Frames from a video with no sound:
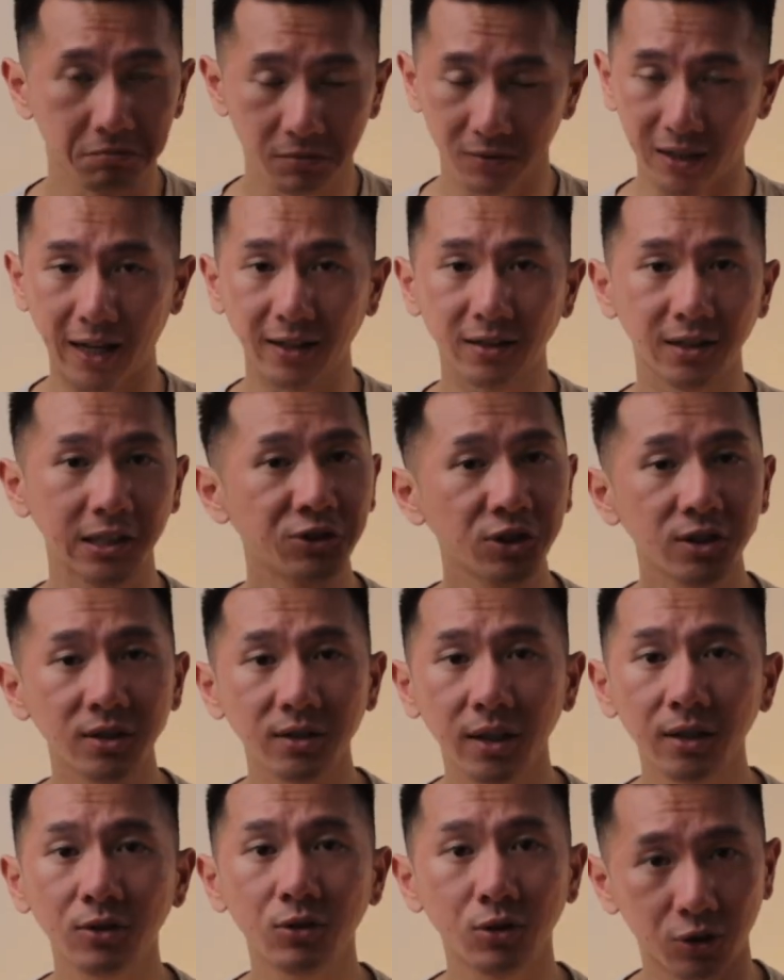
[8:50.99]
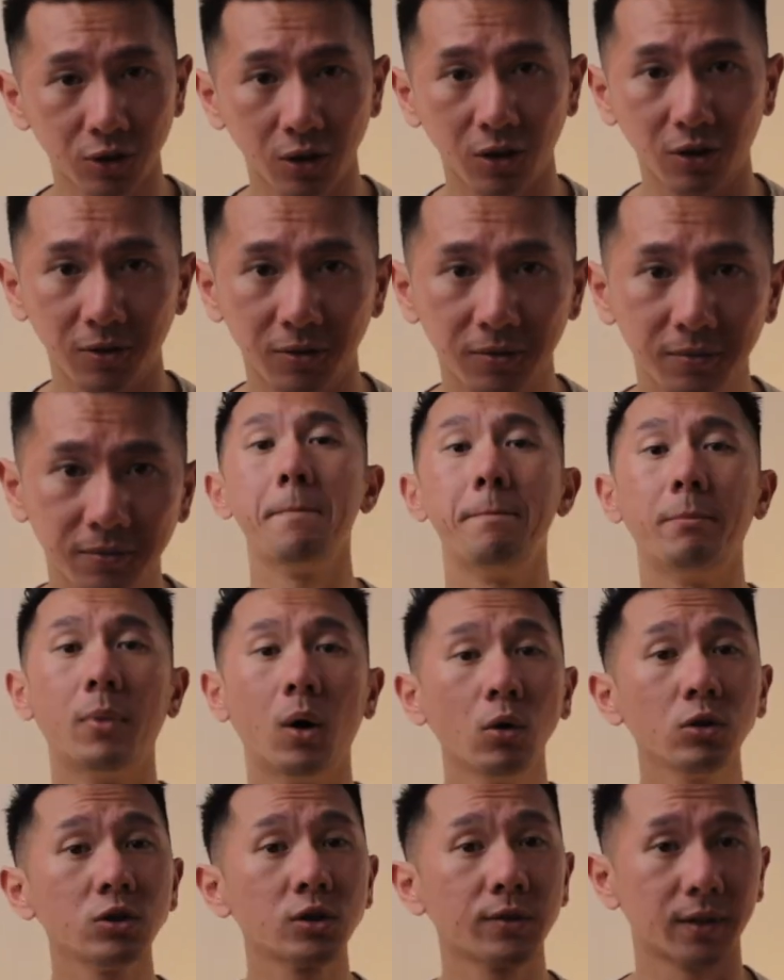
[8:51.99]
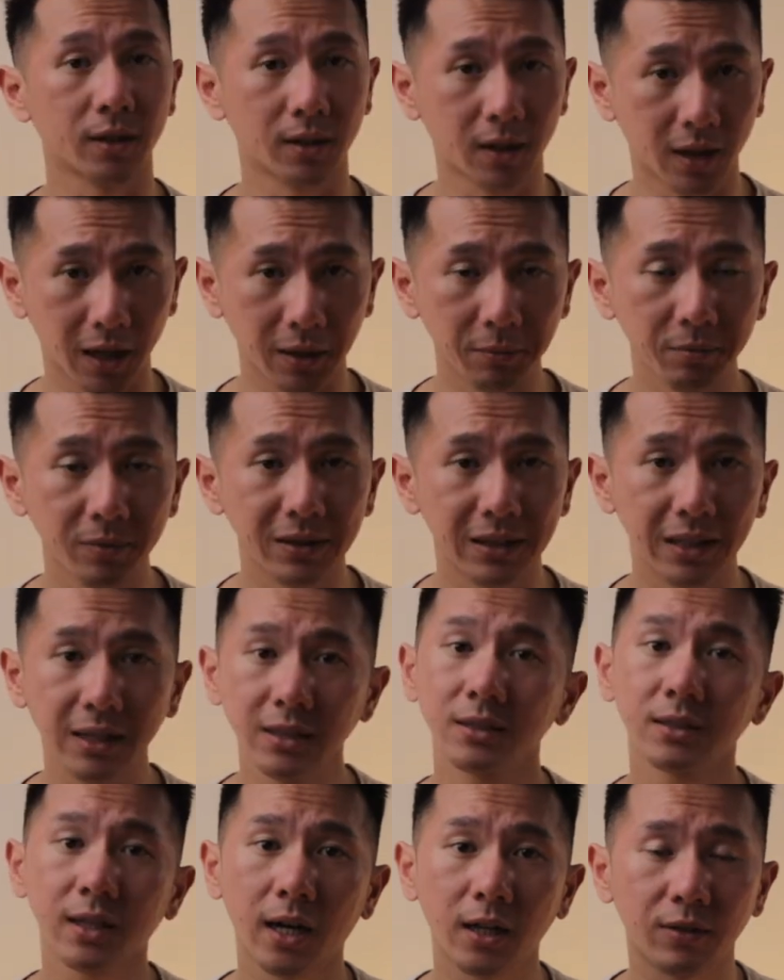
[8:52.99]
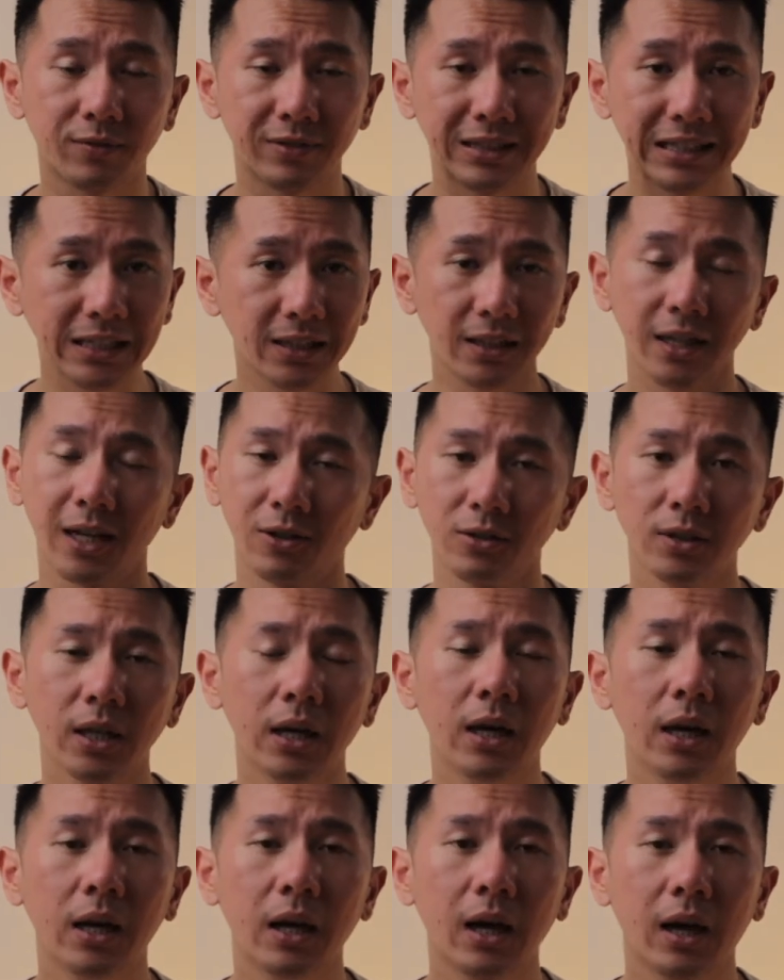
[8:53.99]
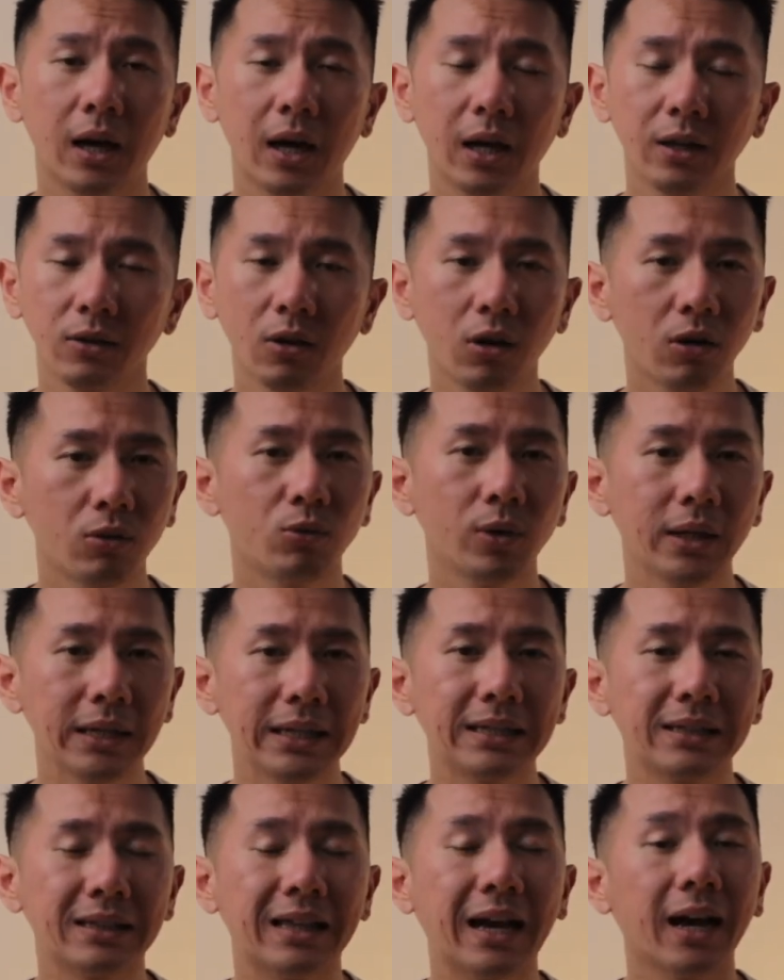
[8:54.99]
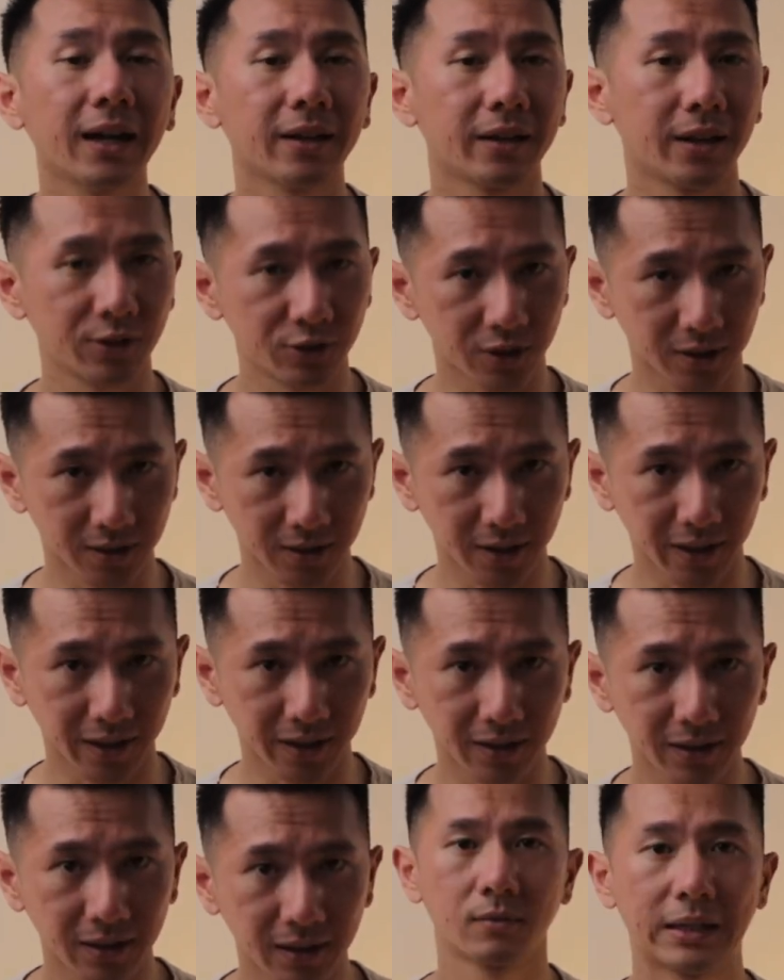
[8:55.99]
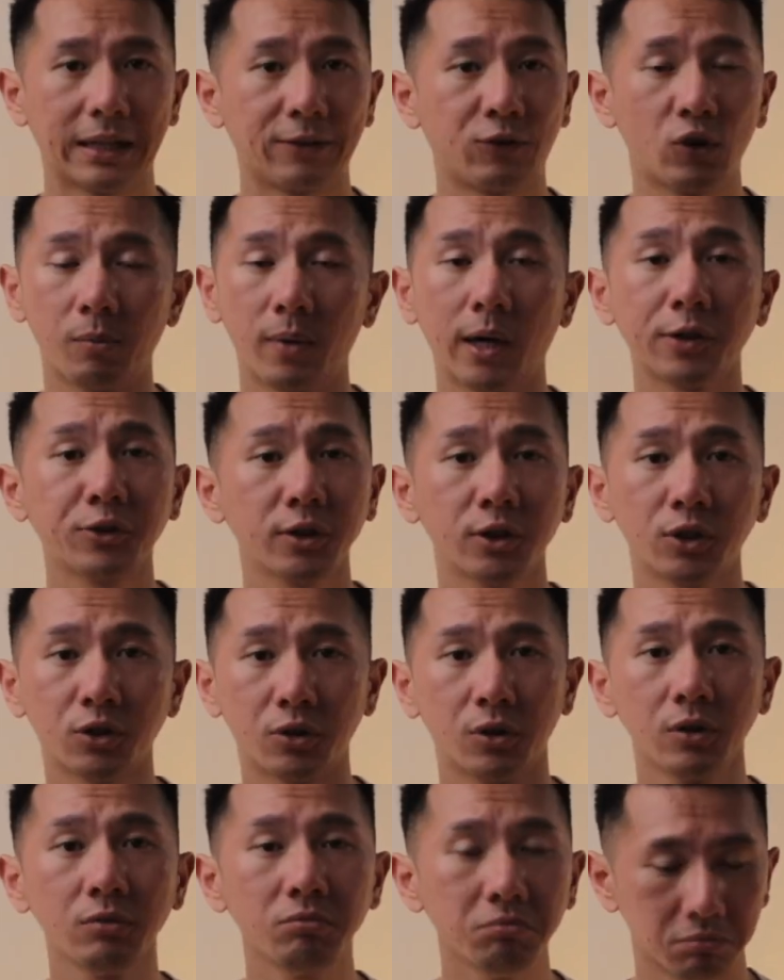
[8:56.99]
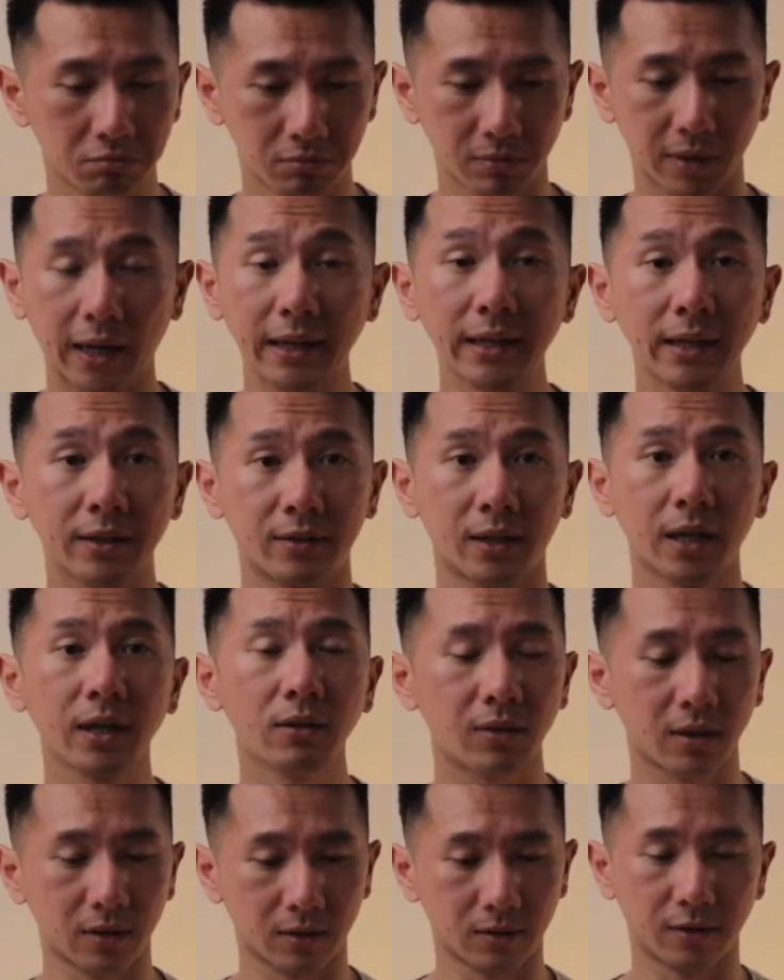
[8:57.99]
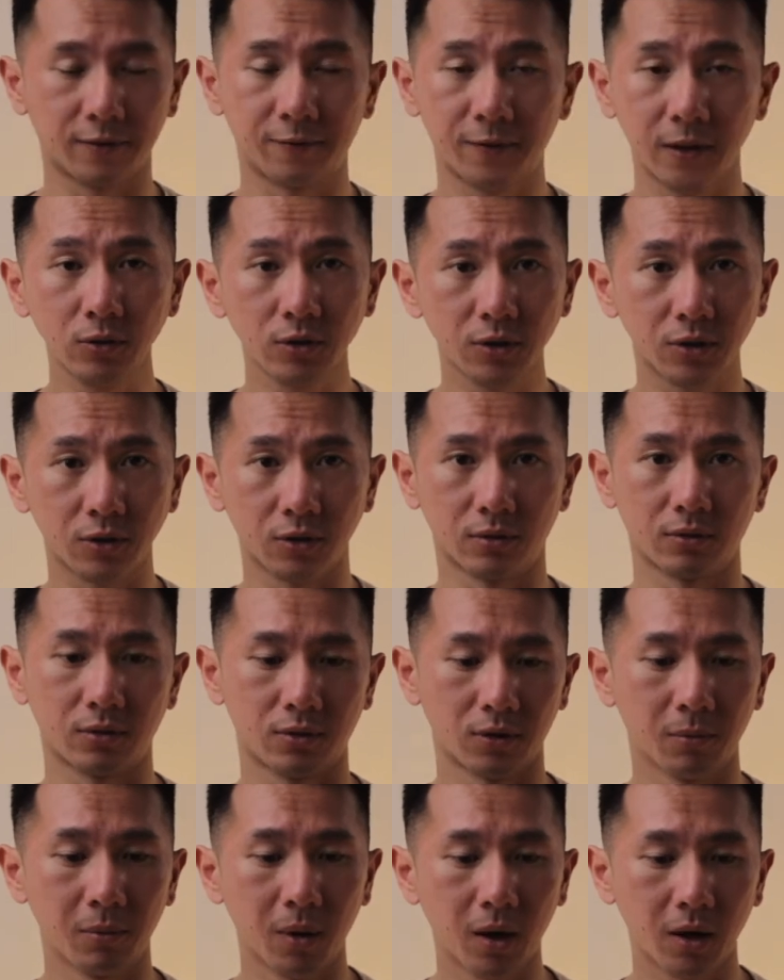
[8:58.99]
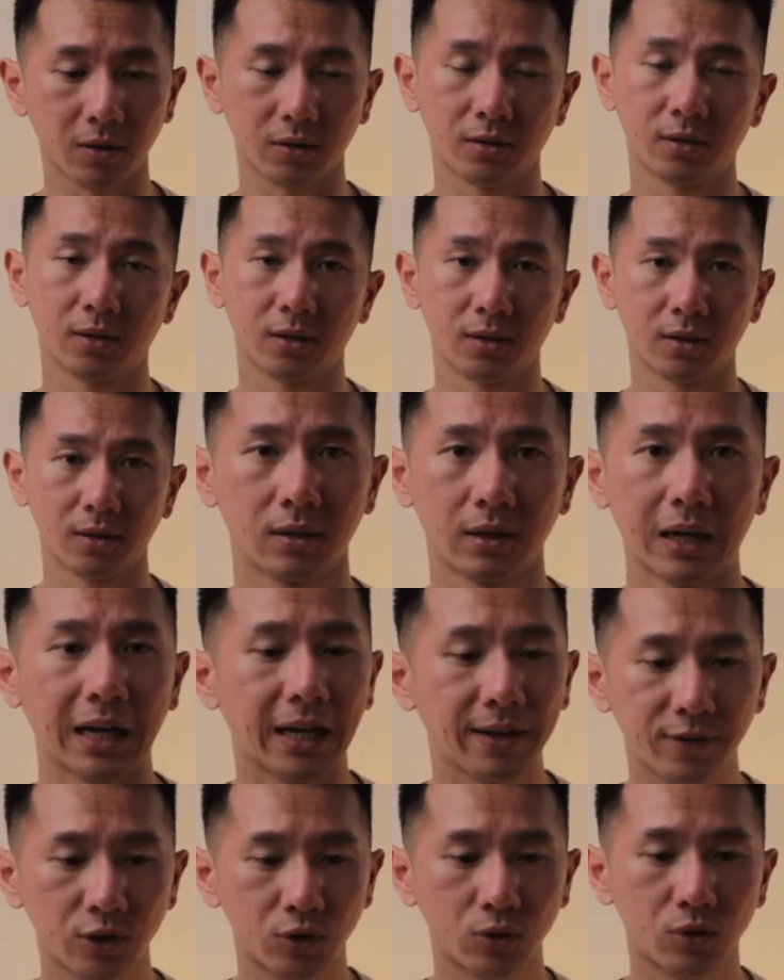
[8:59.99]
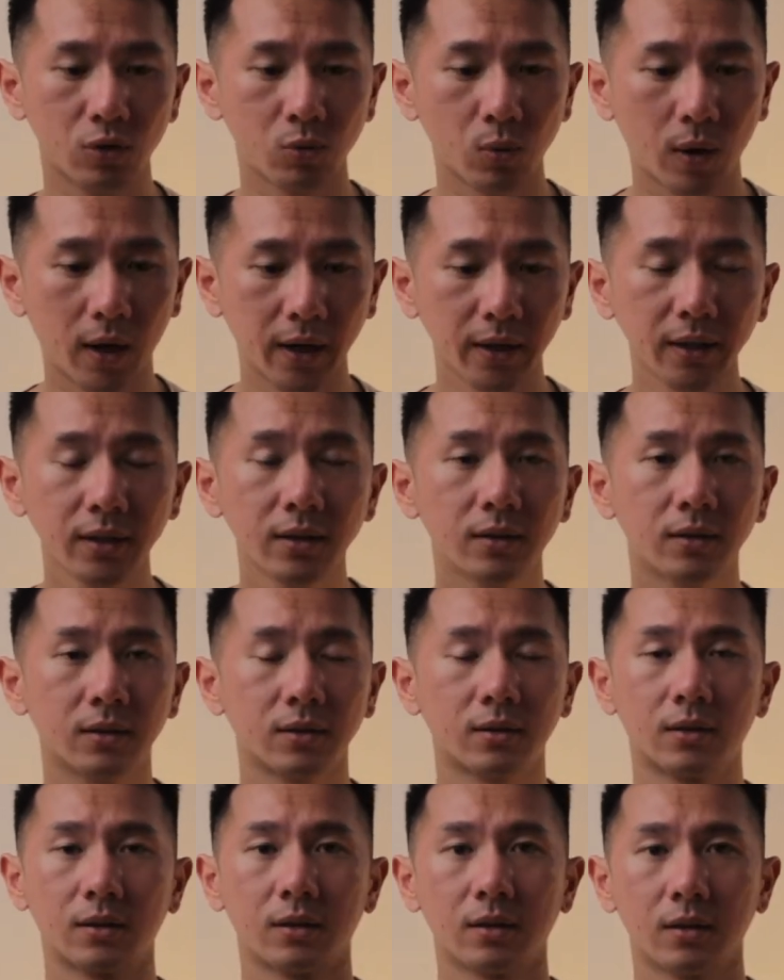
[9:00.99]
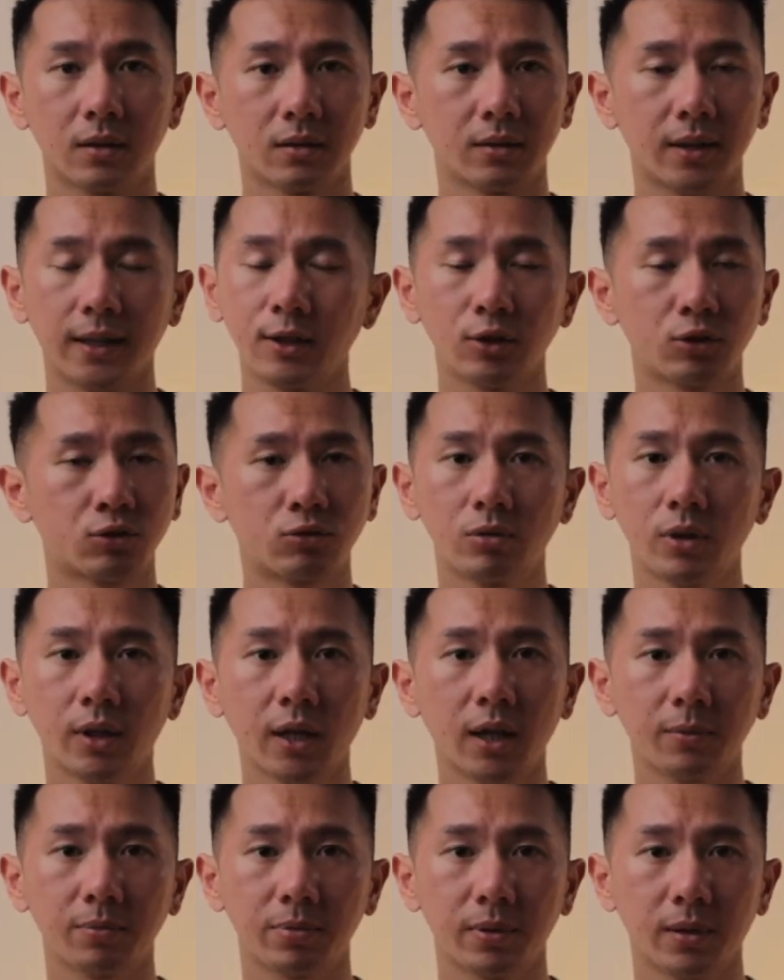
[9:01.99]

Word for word: That's interesting to show. Most of the time, these kind of details are not really that interesting. If your margin is good, I can tell, it feels good, your marks. And if it's too wide, then you screw it up.